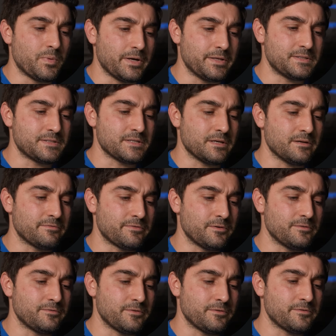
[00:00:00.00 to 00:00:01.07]
But
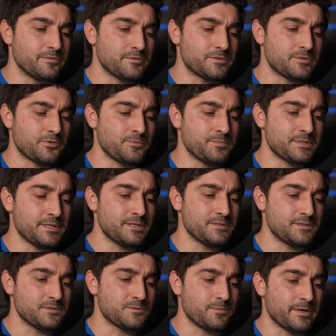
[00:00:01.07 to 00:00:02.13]
for
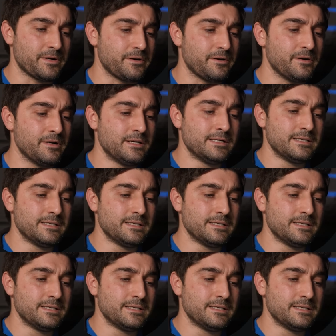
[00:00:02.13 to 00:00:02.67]
circumstances where